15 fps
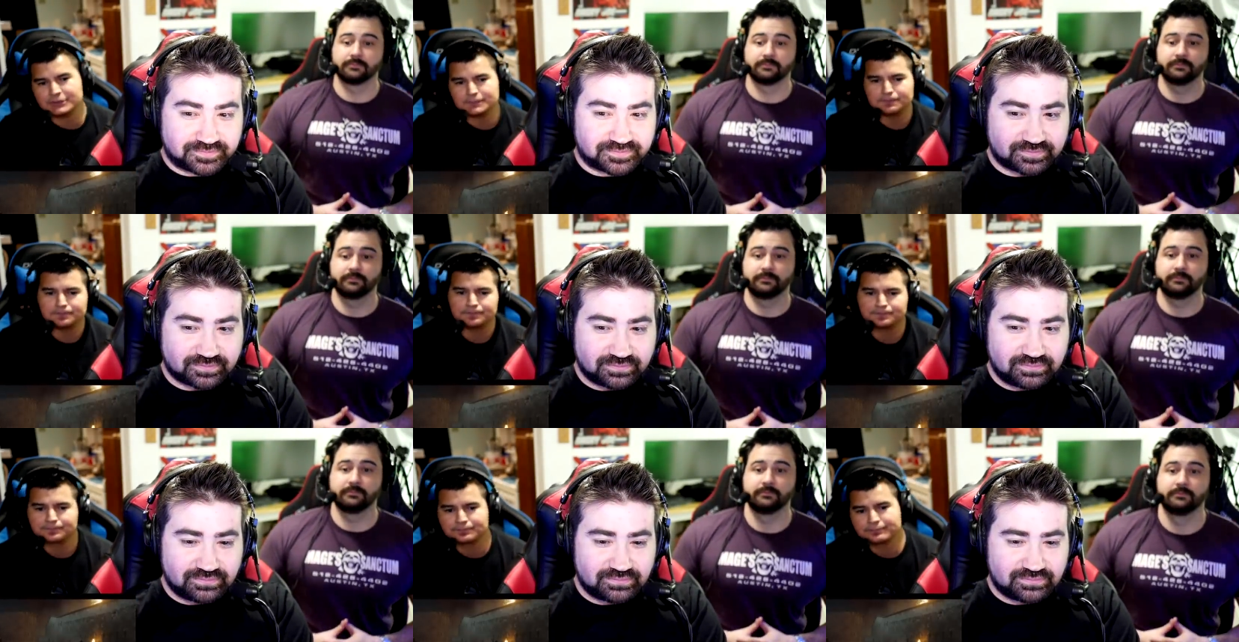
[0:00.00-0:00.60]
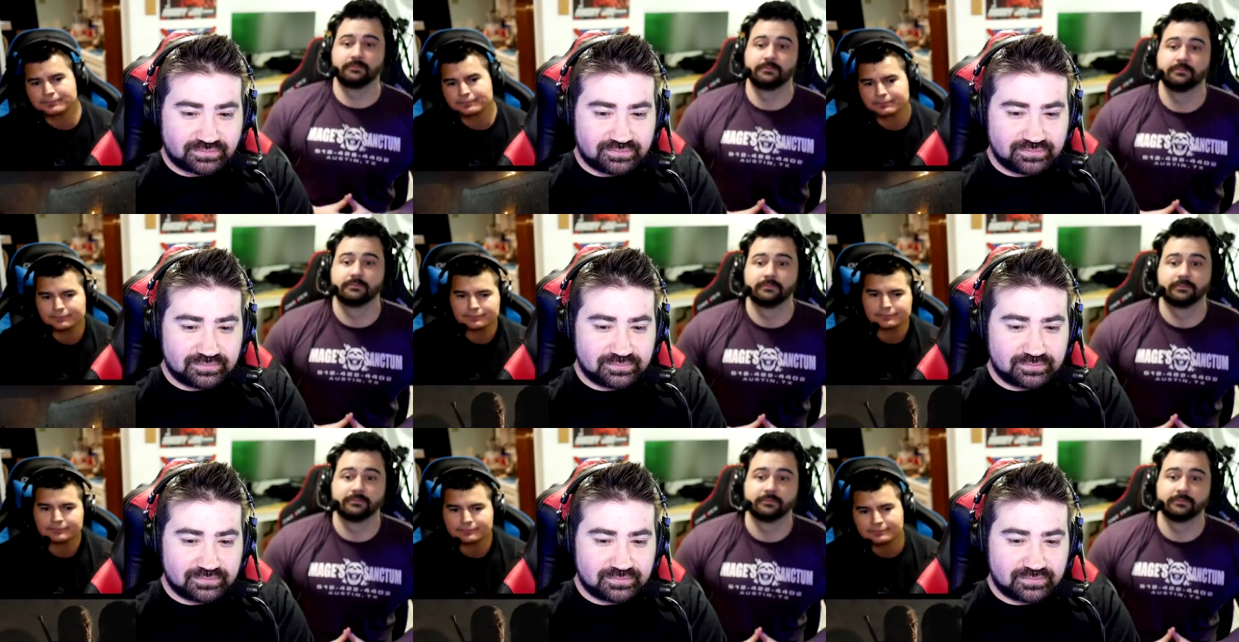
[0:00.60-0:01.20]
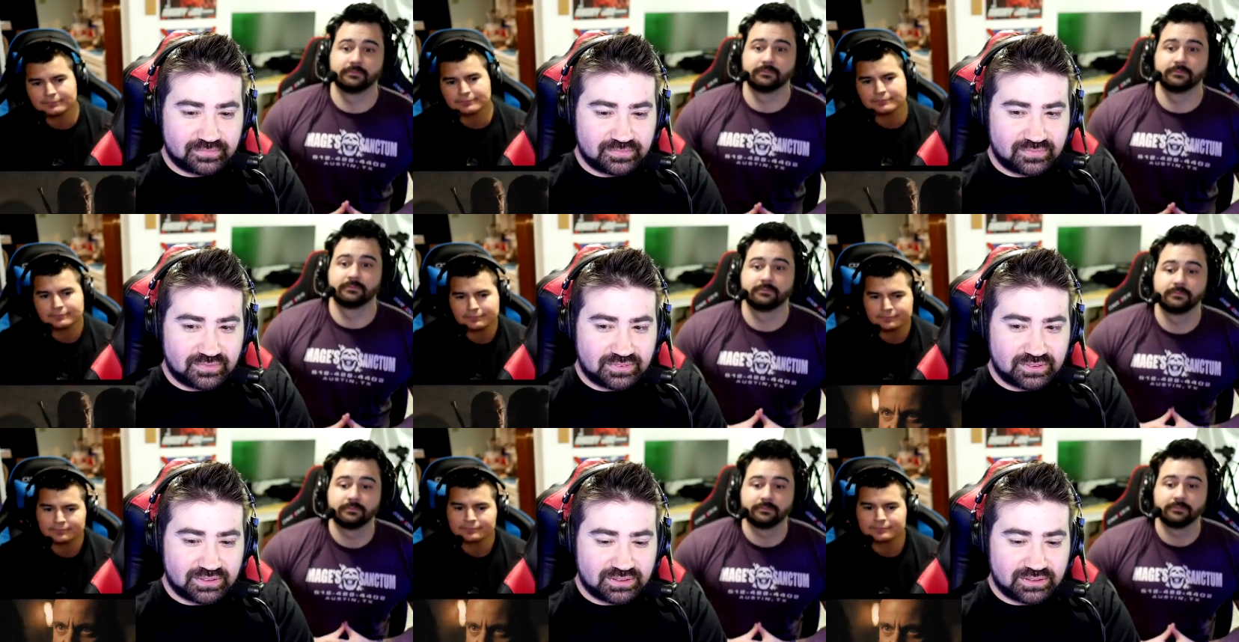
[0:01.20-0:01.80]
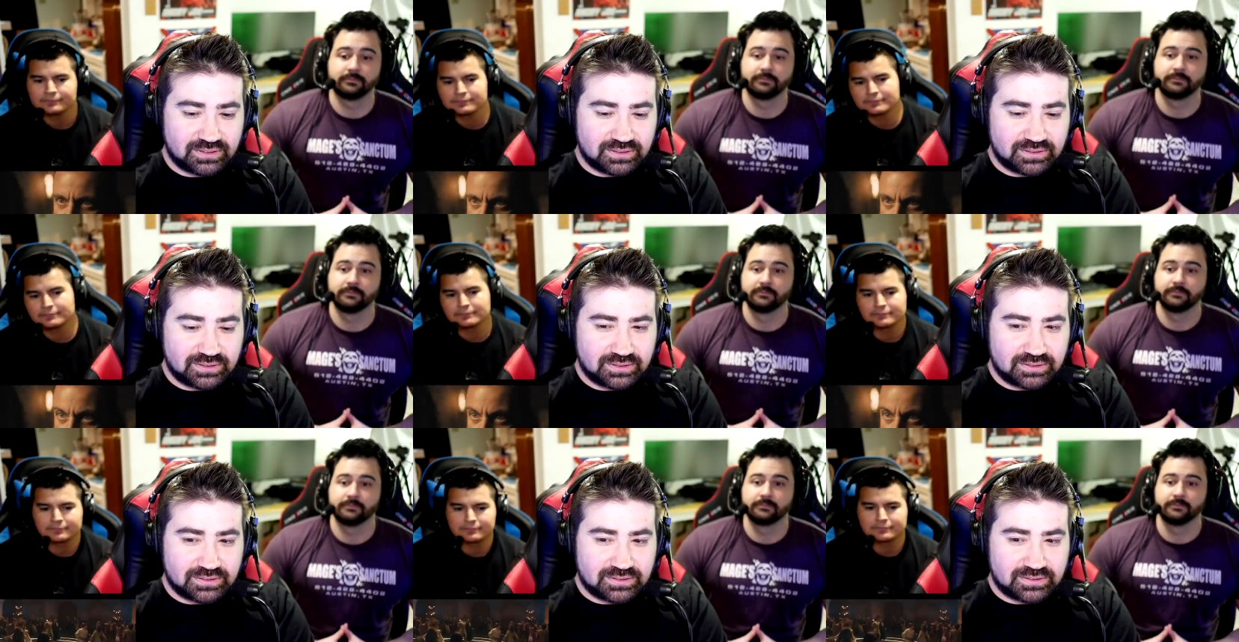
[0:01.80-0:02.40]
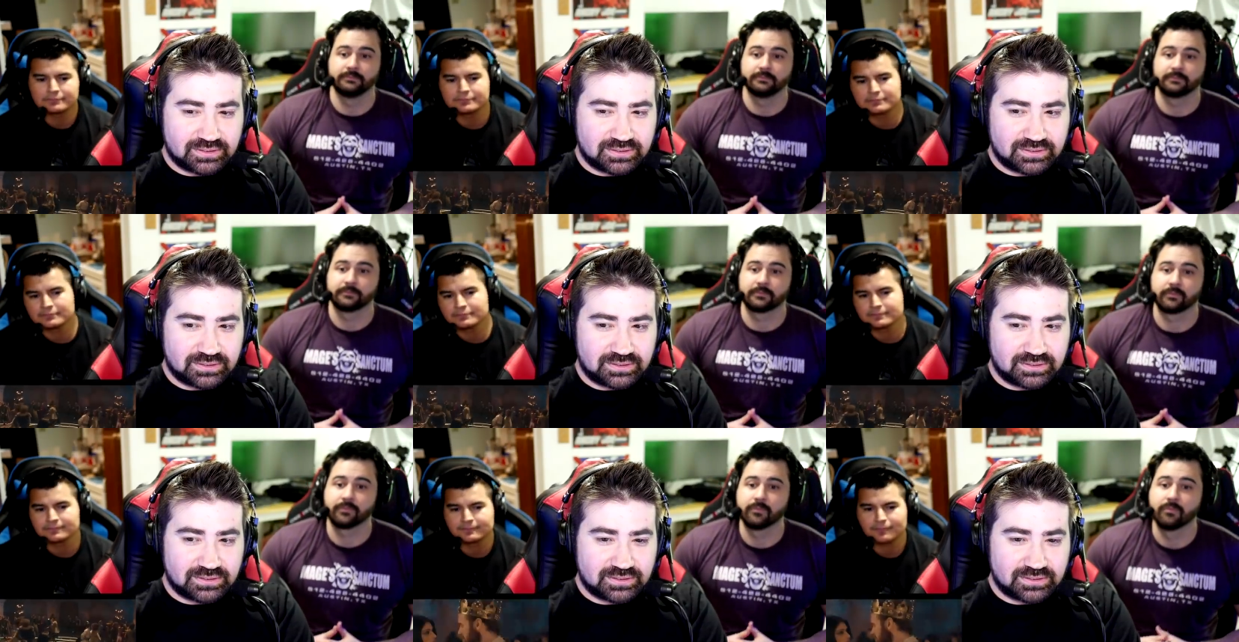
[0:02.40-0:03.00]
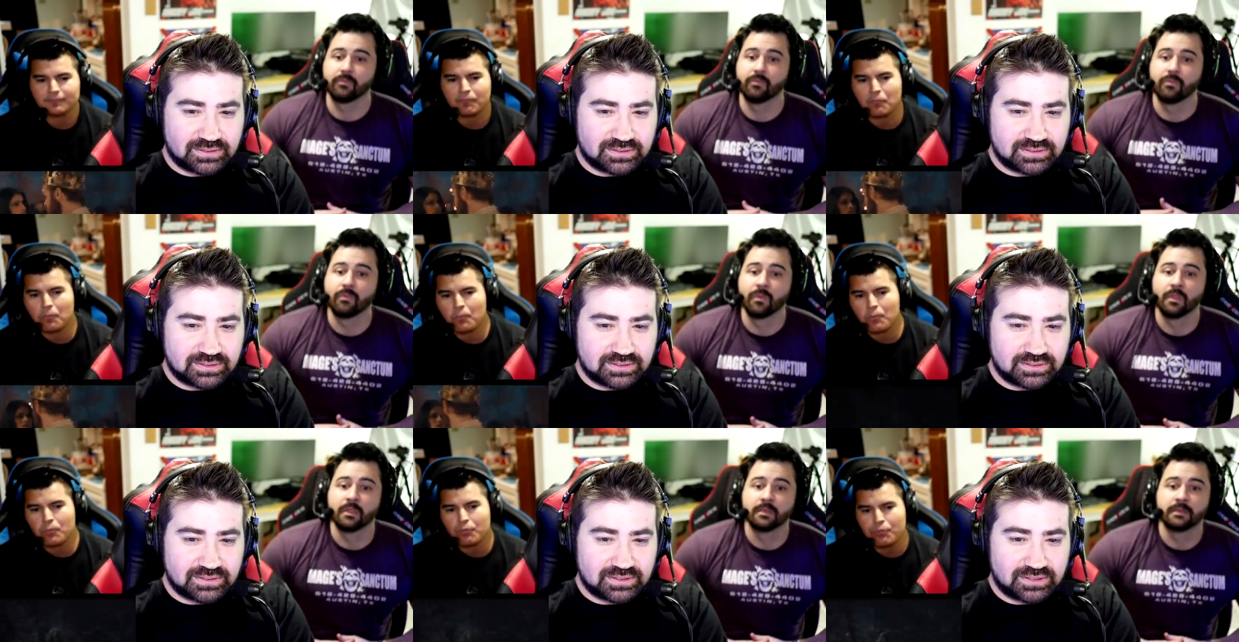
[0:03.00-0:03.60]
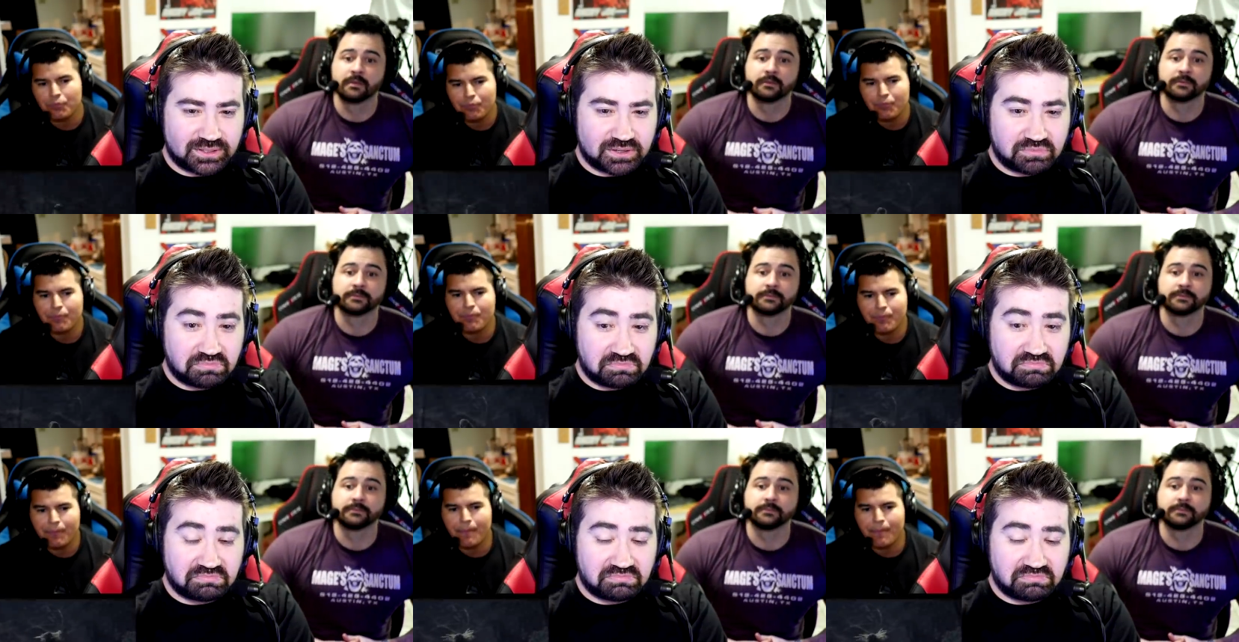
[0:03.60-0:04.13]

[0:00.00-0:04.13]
[no speech]